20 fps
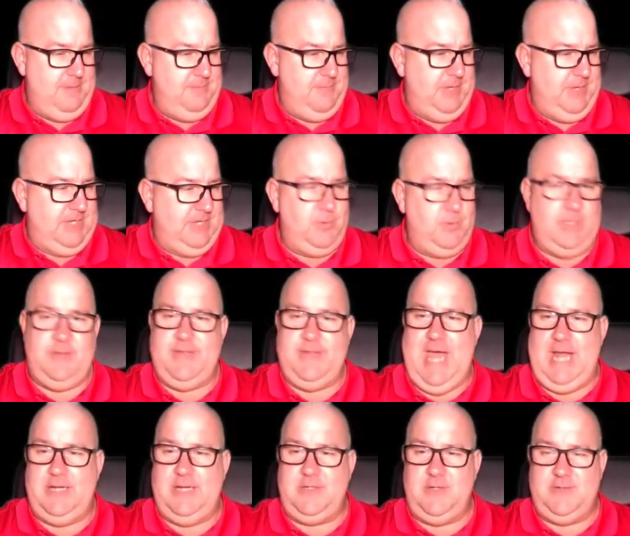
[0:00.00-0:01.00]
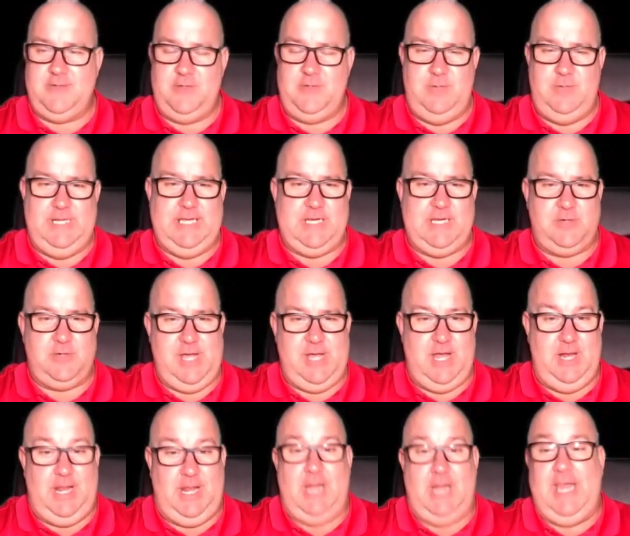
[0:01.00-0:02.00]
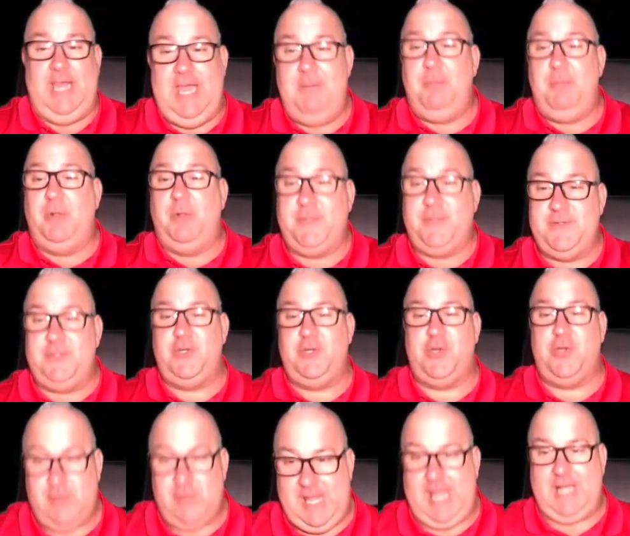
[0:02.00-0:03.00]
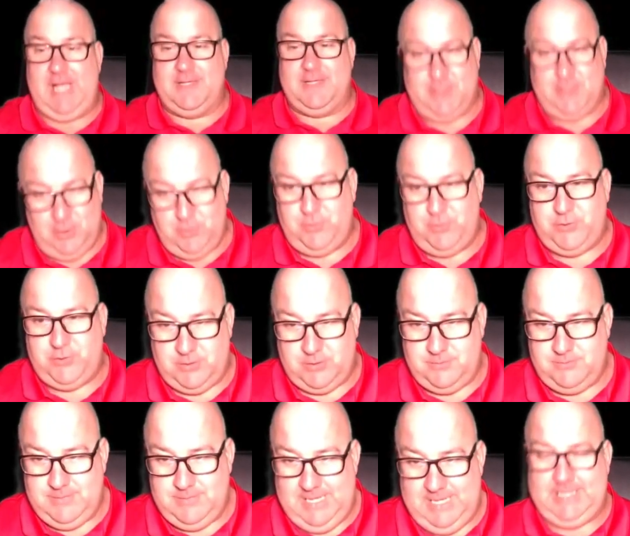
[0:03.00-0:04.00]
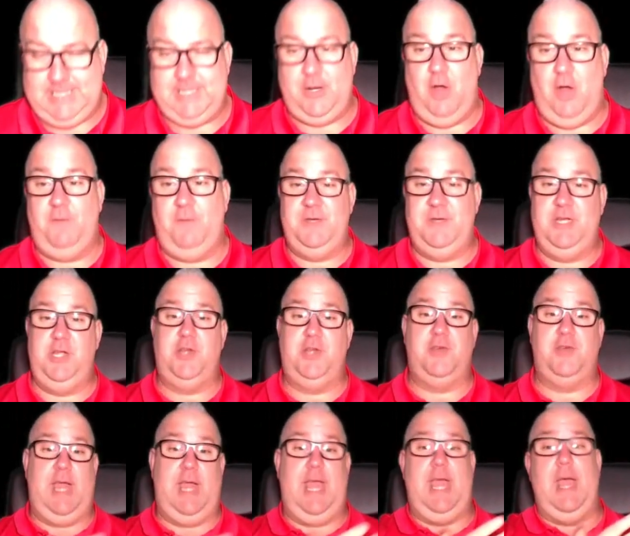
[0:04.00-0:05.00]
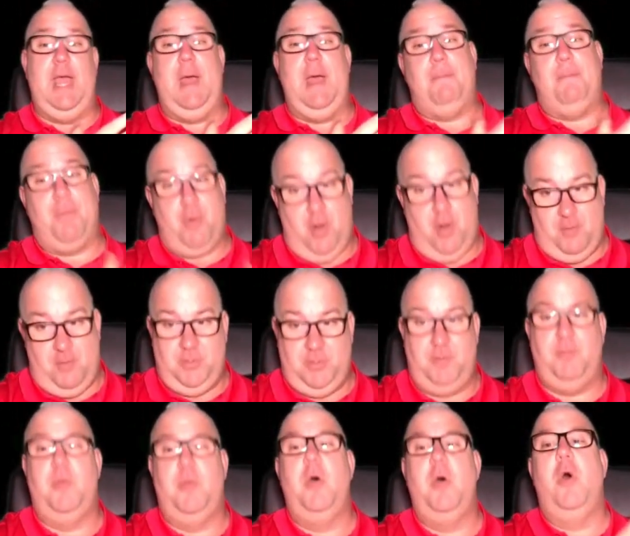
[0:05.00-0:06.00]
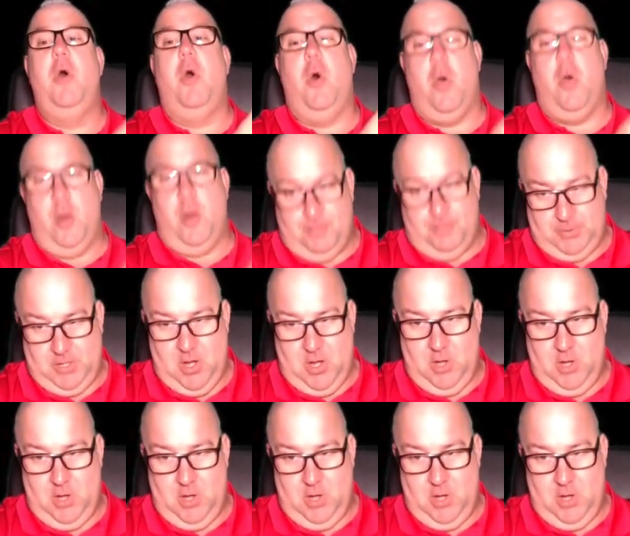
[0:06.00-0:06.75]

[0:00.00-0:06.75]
Because that doesn't really create a label doesn't create a solution. It can often create a problem or a block.